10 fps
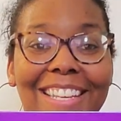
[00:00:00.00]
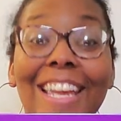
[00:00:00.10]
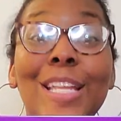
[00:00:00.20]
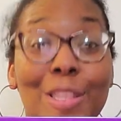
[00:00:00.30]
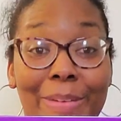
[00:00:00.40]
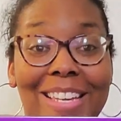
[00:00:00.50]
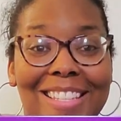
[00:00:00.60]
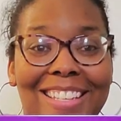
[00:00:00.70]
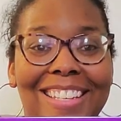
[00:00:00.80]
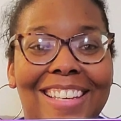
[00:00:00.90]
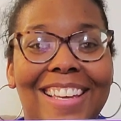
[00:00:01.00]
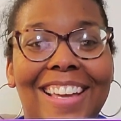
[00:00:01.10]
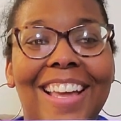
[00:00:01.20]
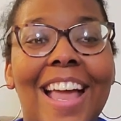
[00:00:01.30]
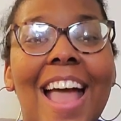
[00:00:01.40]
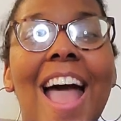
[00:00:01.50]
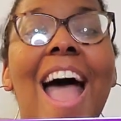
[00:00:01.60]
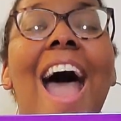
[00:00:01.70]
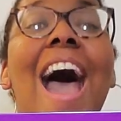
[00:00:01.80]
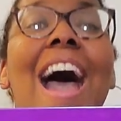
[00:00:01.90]
It's amazing.
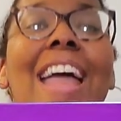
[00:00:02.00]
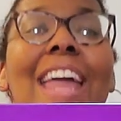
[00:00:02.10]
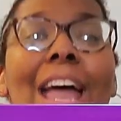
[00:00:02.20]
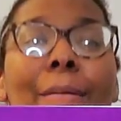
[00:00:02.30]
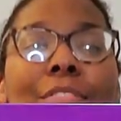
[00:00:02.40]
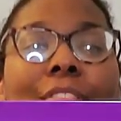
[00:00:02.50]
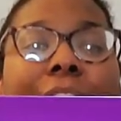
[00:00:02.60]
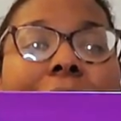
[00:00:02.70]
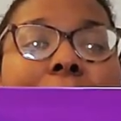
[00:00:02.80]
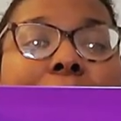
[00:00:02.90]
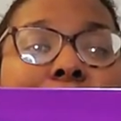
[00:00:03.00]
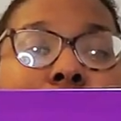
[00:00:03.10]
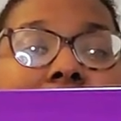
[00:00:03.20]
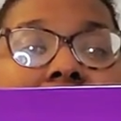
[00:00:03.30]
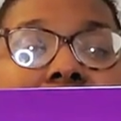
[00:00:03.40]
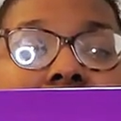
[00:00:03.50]
I absolutely, back